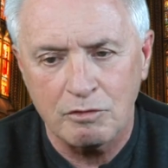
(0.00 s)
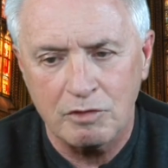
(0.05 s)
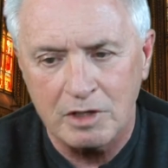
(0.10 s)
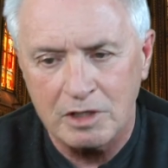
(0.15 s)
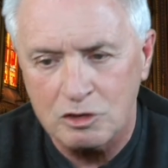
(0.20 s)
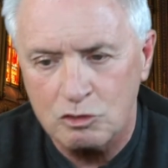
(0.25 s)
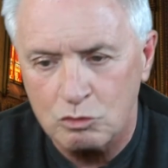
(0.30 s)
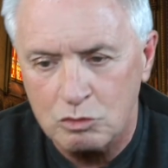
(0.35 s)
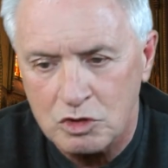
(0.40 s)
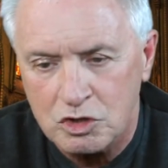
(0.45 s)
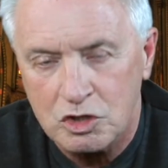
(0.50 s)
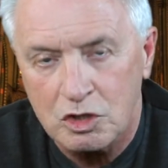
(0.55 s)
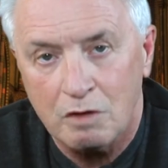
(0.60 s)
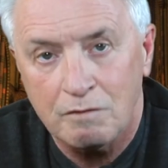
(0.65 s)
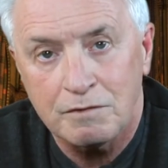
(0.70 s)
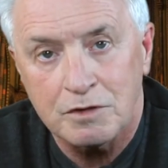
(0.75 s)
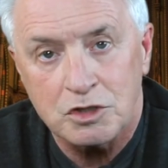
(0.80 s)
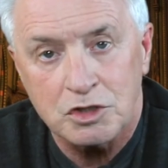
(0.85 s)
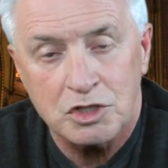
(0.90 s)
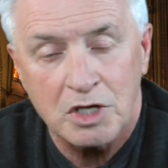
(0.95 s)
things with
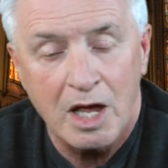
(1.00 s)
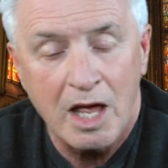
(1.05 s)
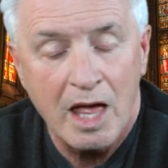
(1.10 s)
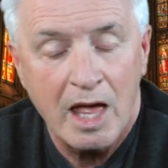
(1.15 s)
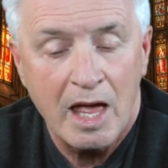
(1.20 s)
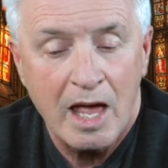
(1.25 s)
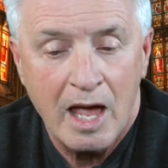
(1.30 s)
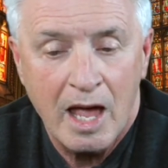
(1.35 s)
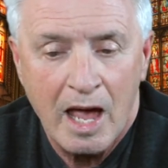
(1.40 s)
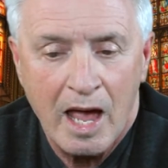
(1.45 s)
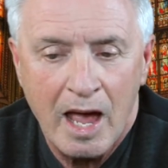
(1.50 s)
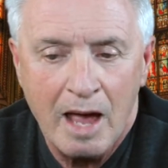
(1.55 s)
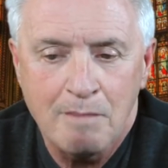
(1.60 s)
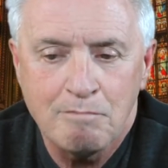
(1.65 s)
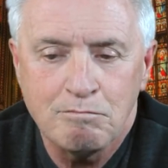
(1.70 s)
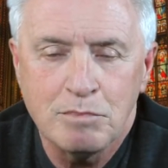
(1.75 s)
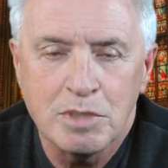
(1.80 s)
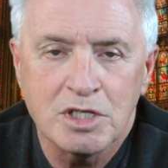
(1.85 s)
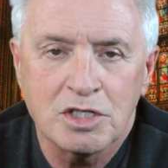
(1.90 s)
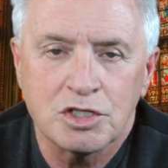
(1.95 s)
selfish
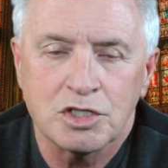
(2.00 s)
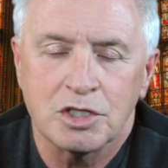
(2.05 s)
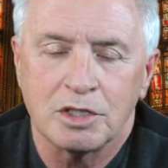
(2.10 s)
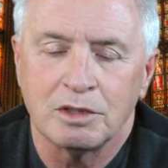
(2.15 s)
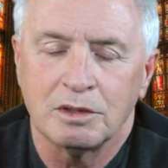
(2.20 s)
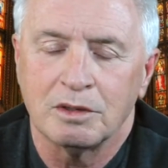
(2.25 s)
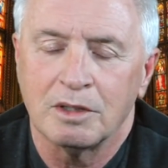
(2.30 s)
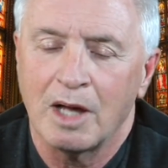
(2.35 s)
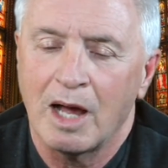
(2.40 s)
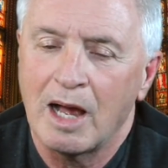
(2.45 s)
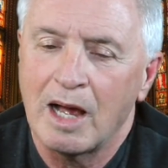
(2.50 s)
ambition?